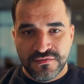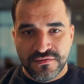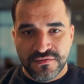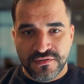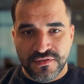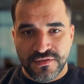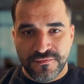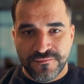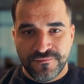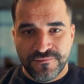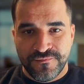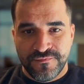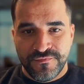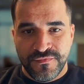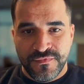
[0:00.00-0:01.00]
Okay.
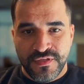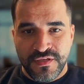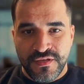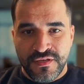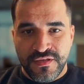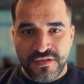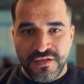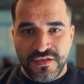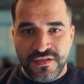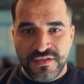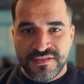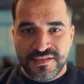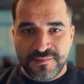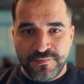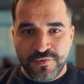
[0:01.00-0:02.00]

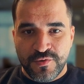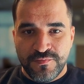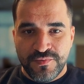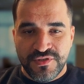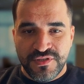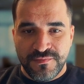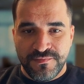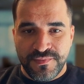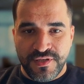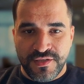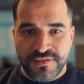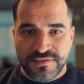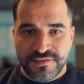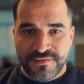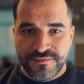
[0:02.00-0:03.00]
Here's the prompt
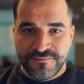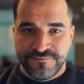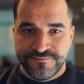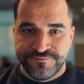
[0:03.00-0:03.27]
template.